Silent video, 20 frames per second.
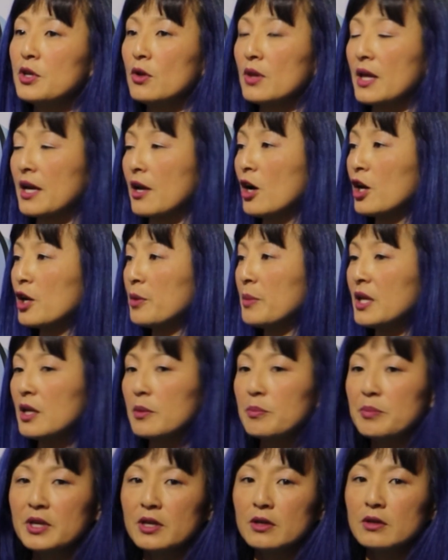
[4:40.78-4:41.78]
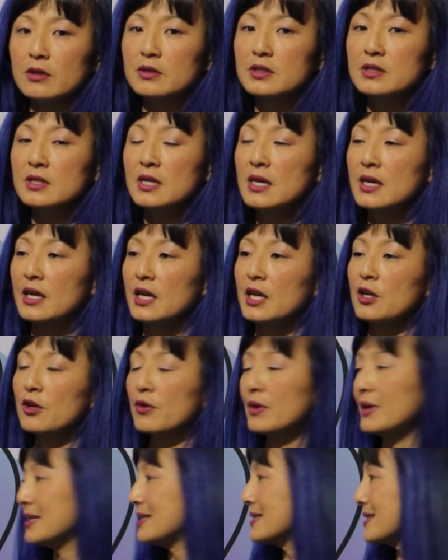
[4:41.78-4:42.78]
Like automated build,
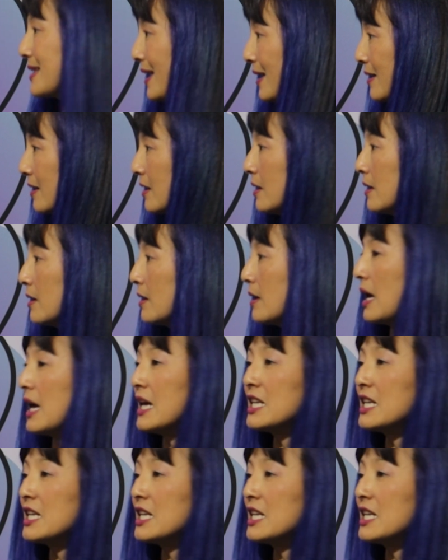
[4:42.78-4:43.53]
integrated scanning,